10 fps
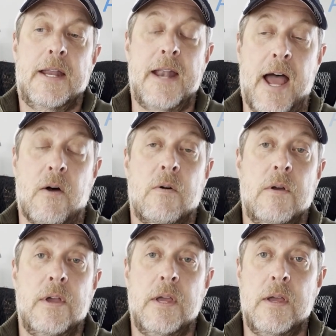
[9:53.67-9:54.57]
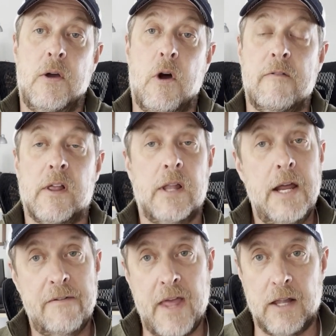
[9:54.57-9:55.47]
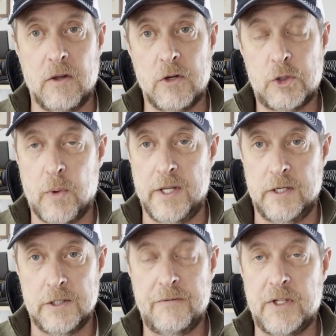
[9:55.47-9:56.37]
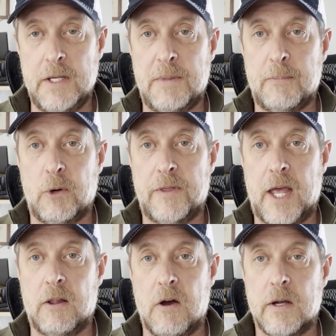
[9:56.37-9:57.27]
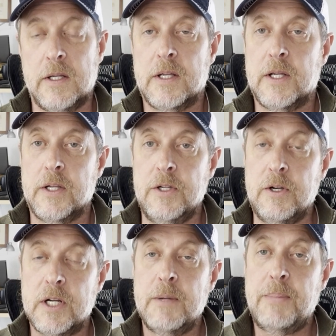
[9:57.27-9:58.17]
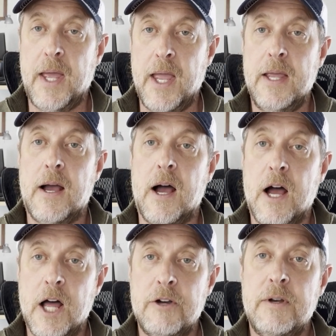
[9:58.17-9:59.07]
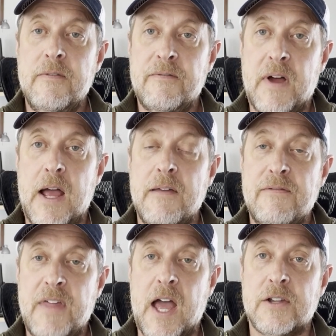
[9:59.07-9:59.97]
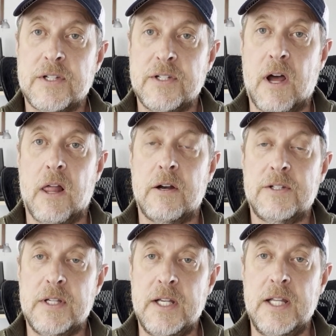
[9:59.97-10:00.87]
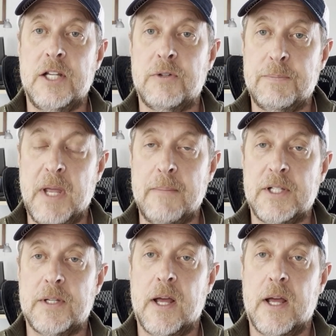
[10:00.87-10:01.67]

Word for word: now, over the life of that loan, 20 years, if you keep the boat that long, you're going to pay $105,000 in interest payments.